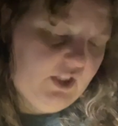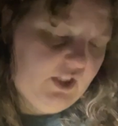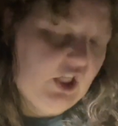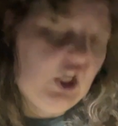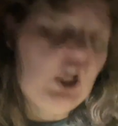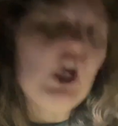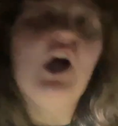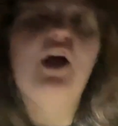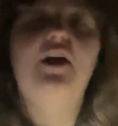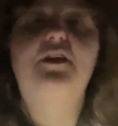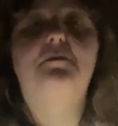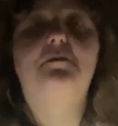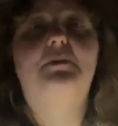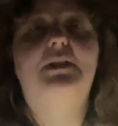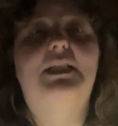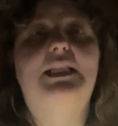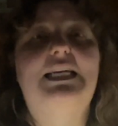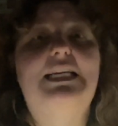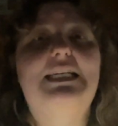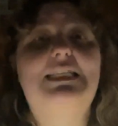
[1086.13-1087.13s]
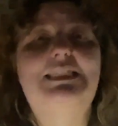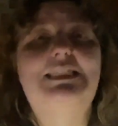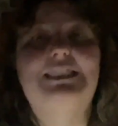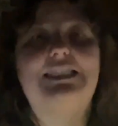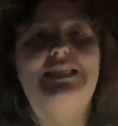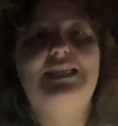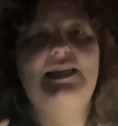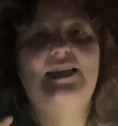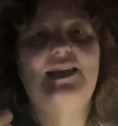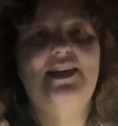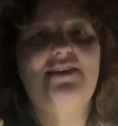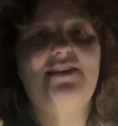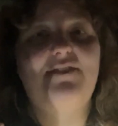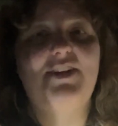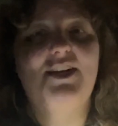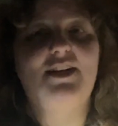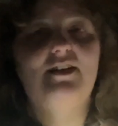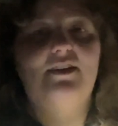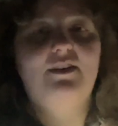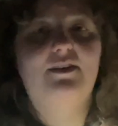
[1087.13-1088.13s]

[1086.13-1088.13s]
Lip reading: Call the police, even.